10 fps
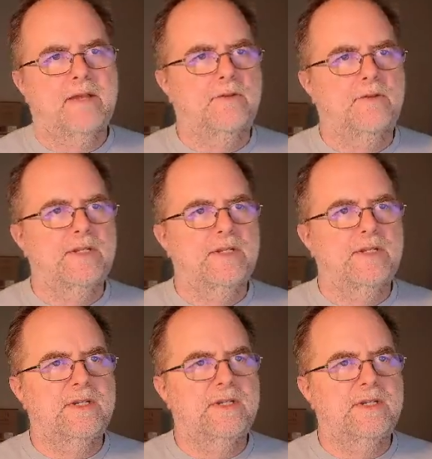not
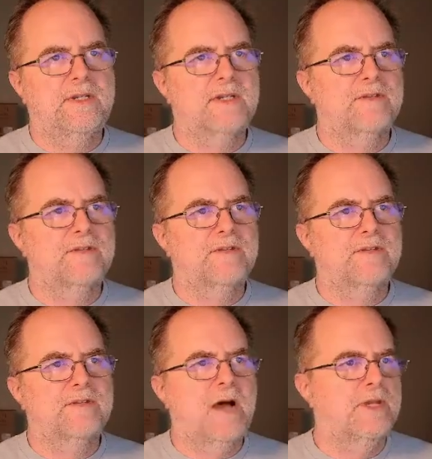bad. Not
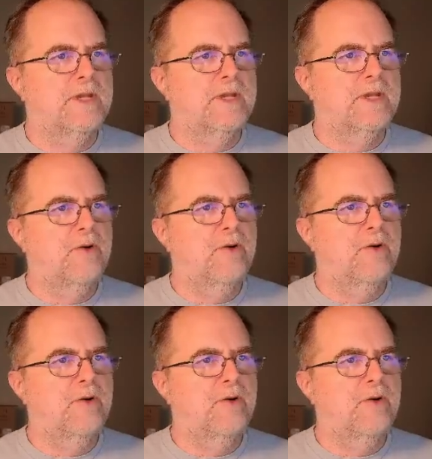bad load time.